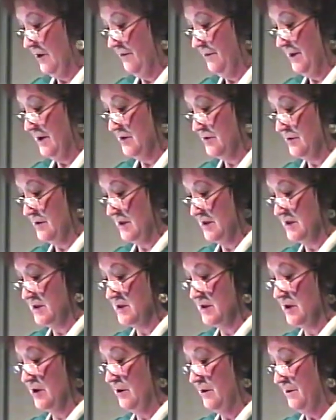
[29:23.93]
where I've been
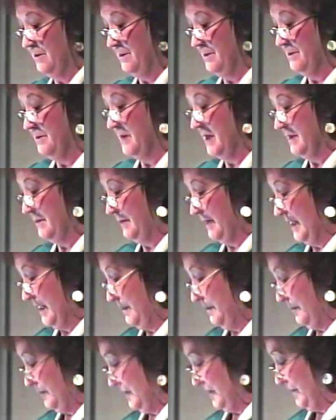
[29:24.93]
directed to go and meet
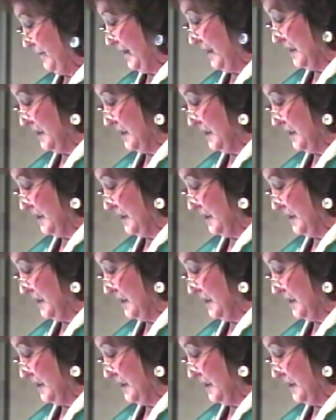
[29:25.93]
people,